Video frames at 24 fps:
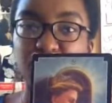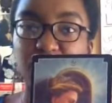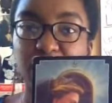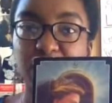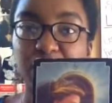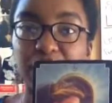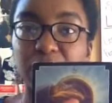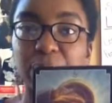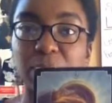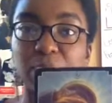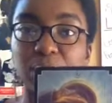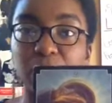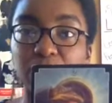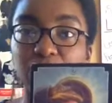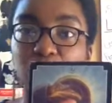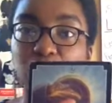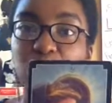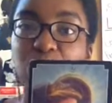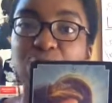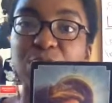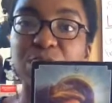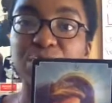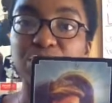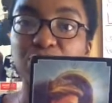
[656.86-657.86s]

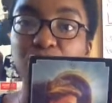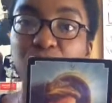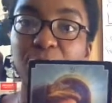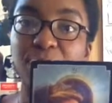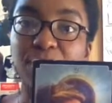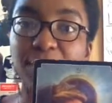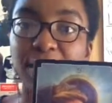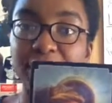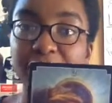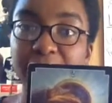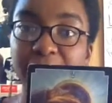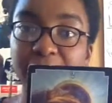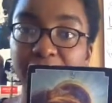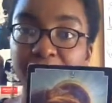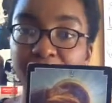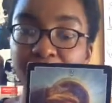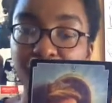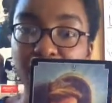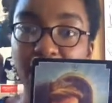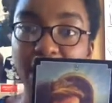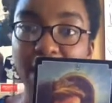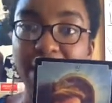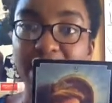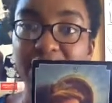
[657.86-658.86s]
loads more money,
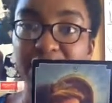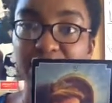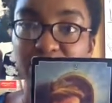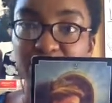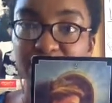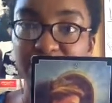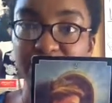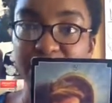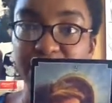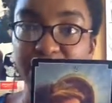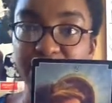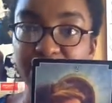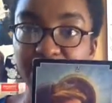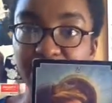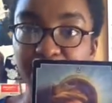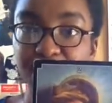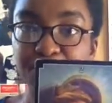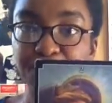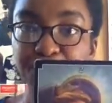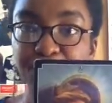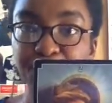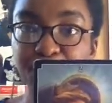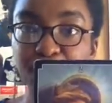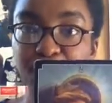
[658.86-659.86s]
my guys are saying.
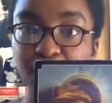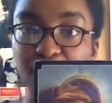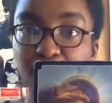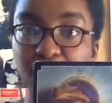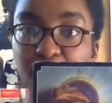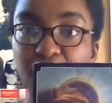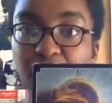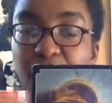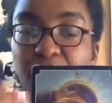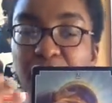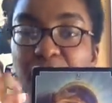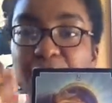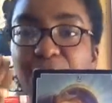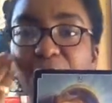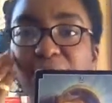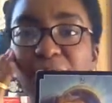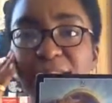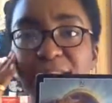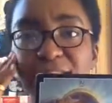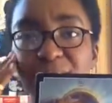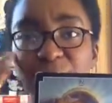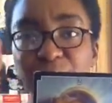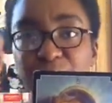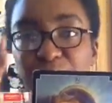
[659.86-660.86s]
And I feel
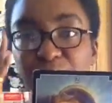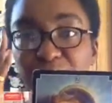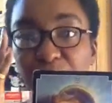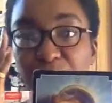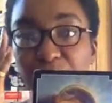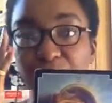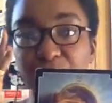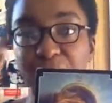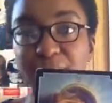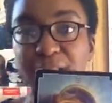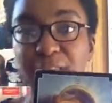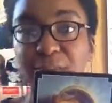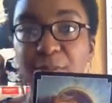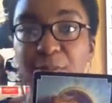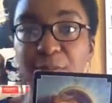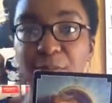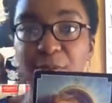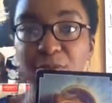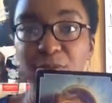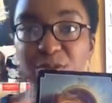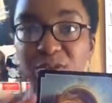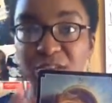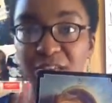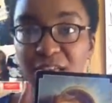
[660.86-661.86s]
like some of you feel the
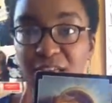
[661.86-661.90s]
promotion